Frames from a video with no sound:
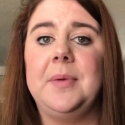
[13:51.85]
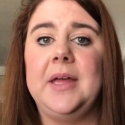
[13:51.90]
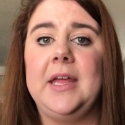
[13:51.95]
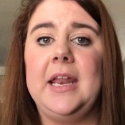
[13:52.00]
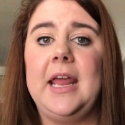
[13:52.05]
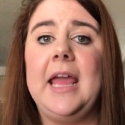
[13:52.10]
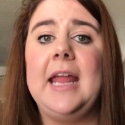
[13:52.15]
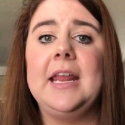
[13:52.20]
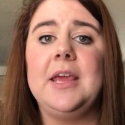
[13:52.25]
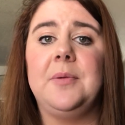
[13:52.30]

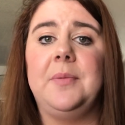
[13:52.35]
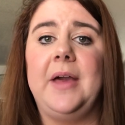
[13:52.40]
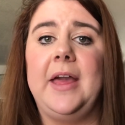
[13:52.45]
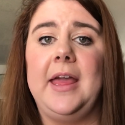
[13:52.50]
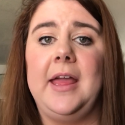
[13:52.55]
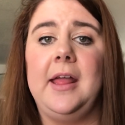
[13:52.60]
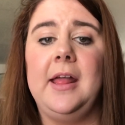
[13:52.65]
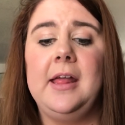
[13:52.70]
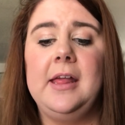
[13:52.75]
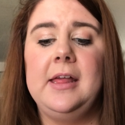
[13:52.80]
But
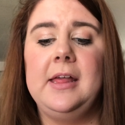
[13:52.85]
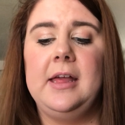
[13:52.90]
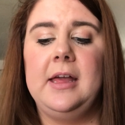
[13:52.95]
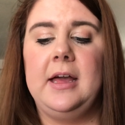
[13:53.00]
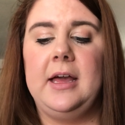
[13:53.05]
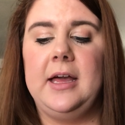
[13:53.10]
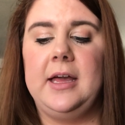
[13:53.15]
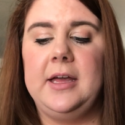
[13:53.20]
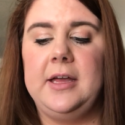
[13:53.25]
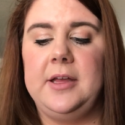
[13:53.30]
anyway,
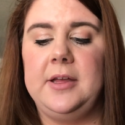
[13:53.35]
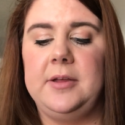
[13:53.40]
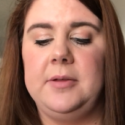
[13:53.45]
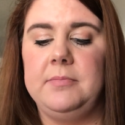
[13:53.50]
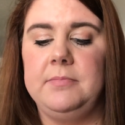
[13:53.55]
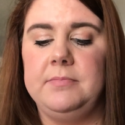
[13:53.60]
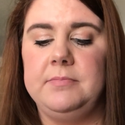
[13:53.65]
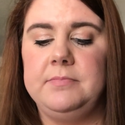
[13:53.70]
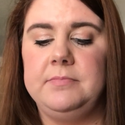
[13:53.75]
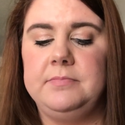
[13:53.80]

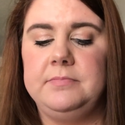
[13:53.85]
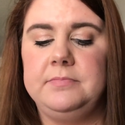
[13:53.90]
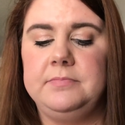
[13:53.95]
candles